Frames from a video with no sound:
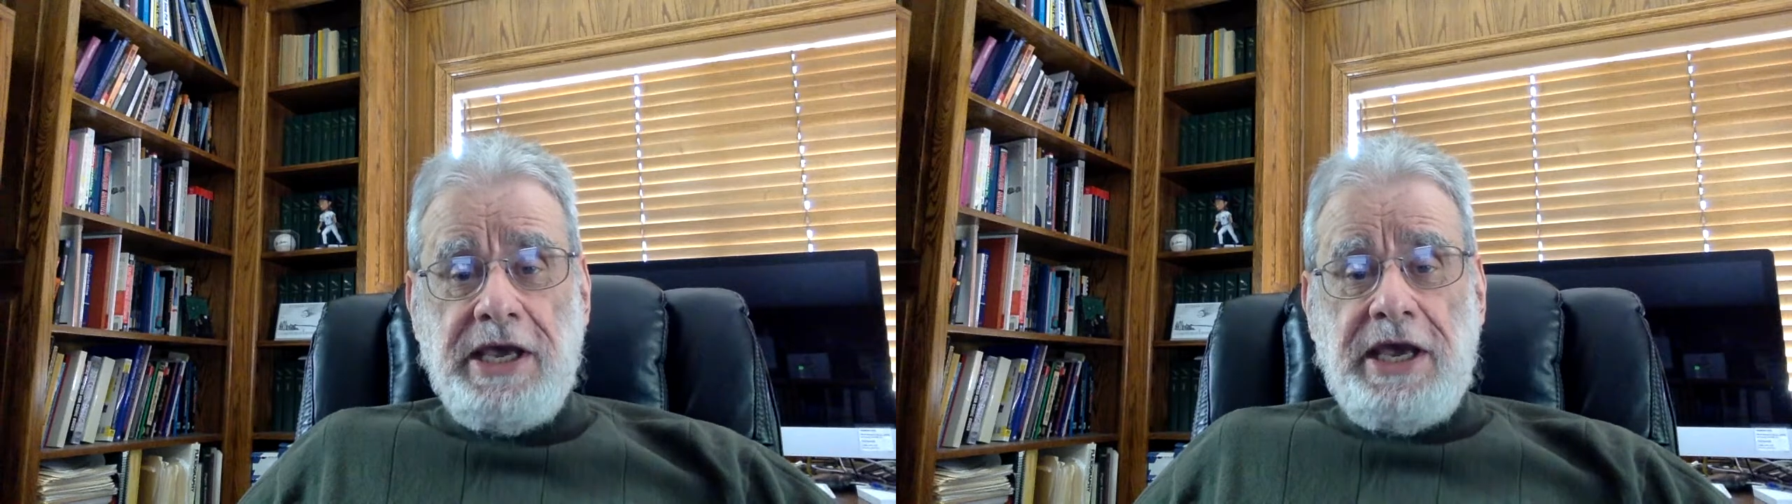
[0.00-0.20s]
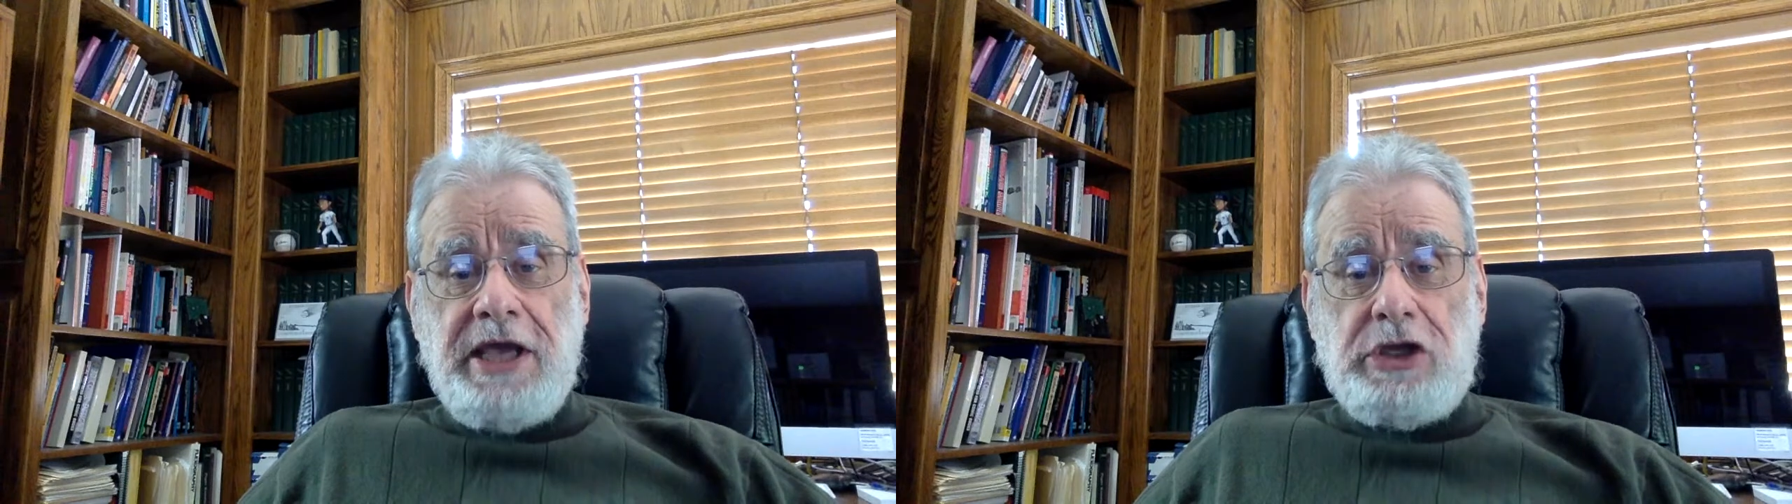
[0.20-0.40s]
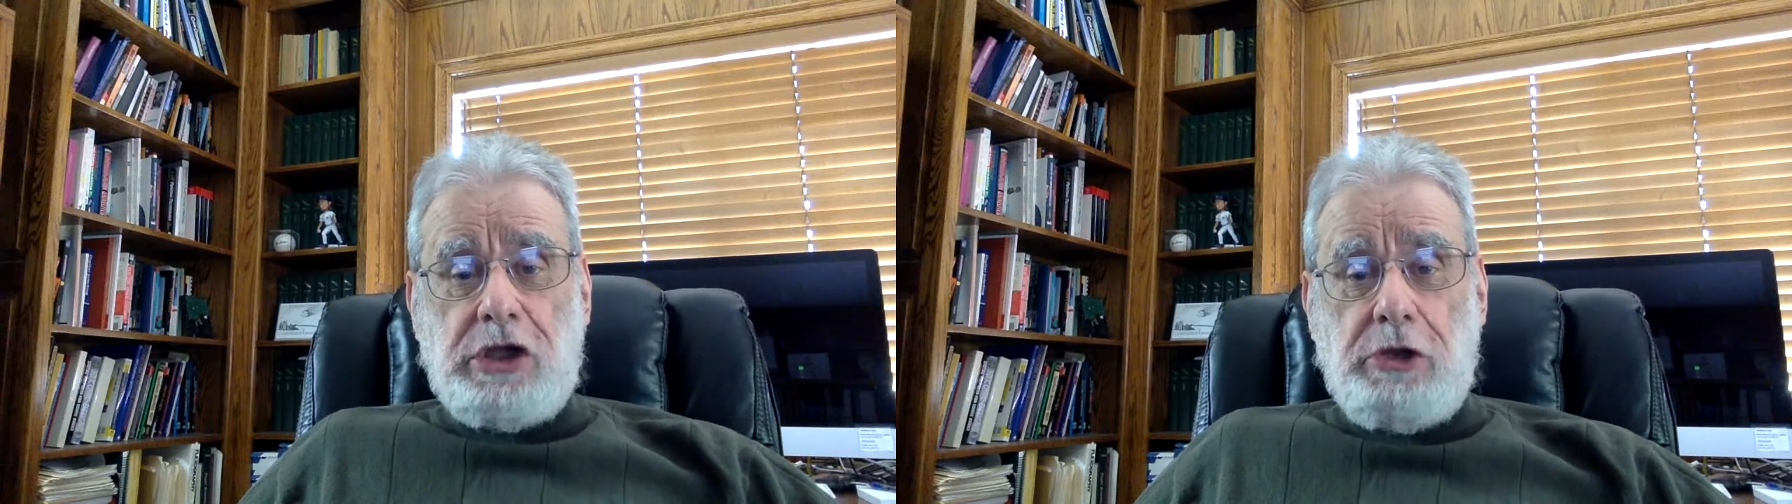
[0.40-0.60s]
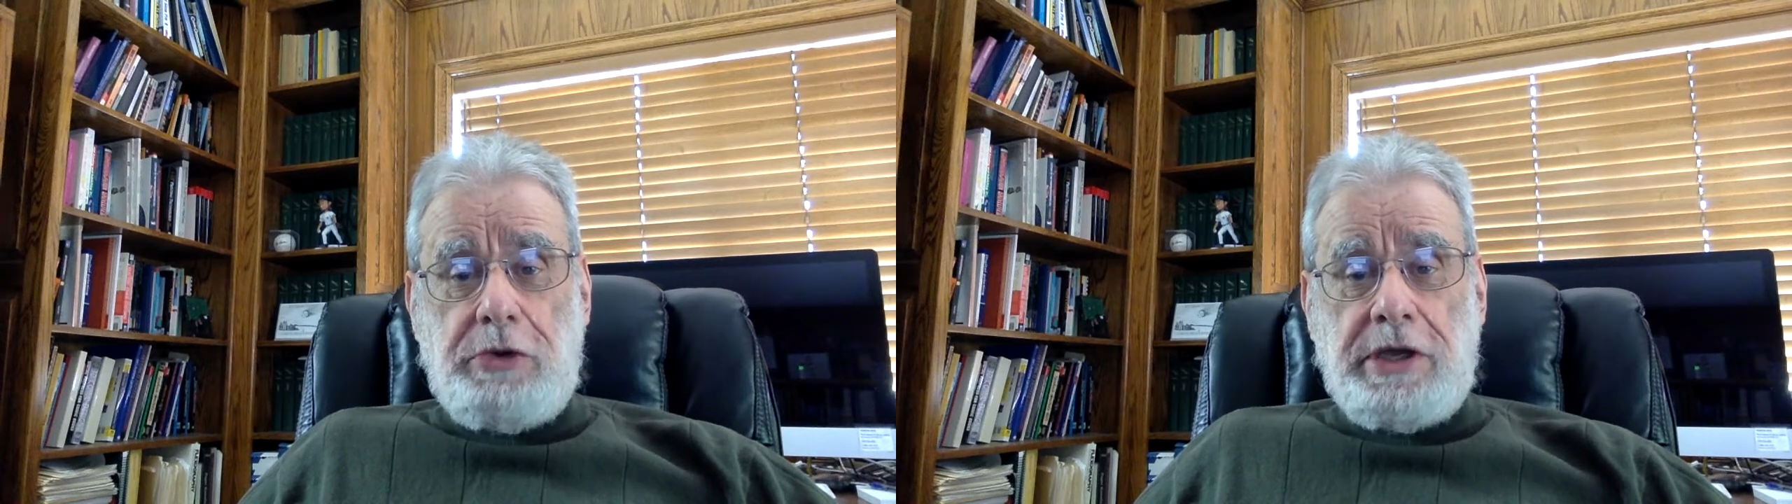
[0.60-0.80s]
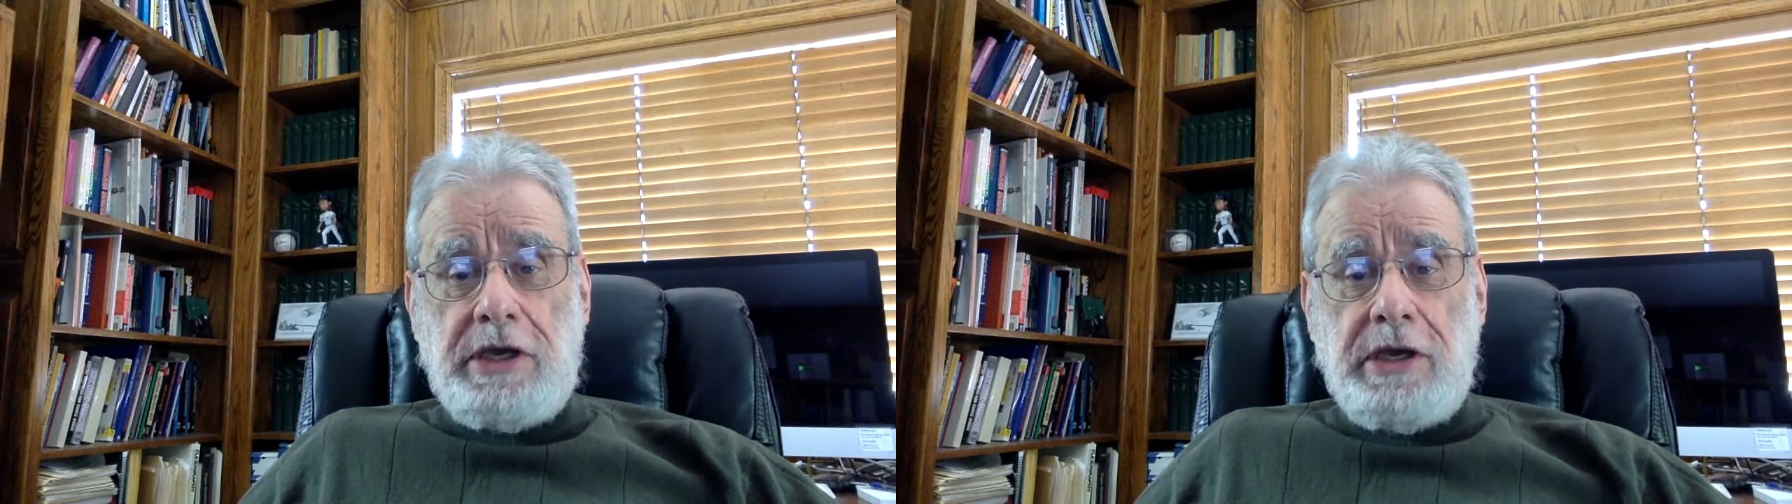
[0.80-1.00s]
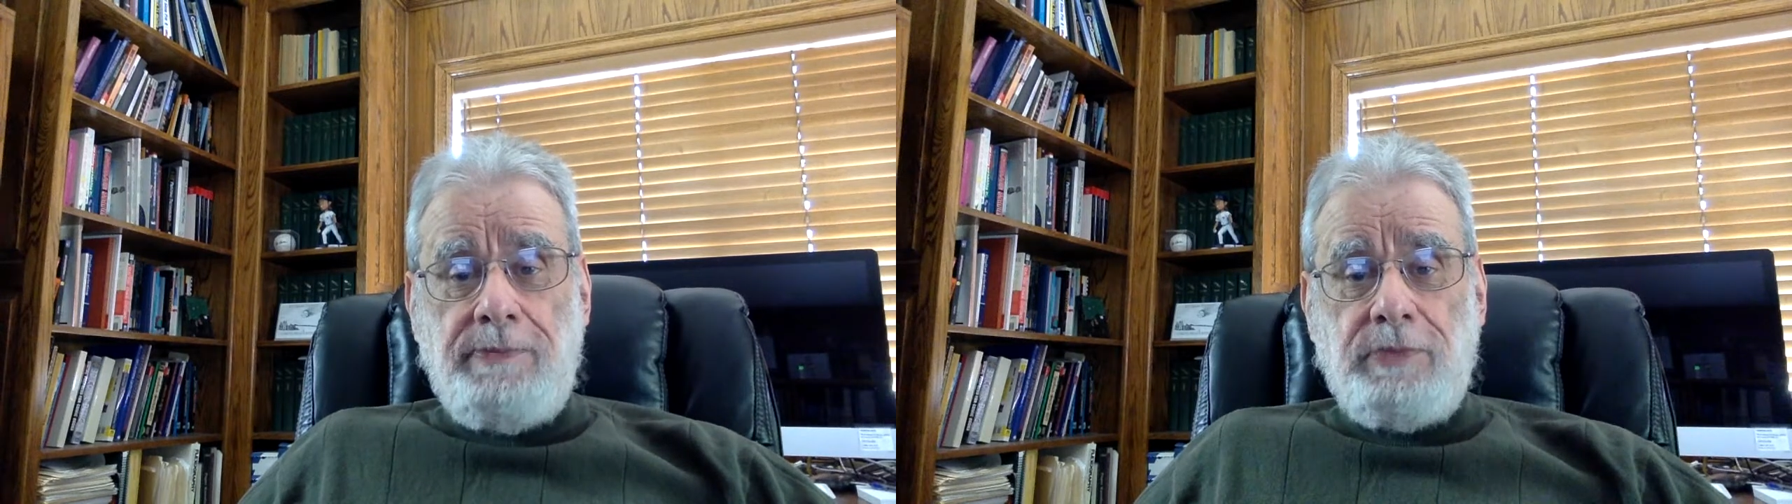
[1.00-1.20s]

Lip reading: including,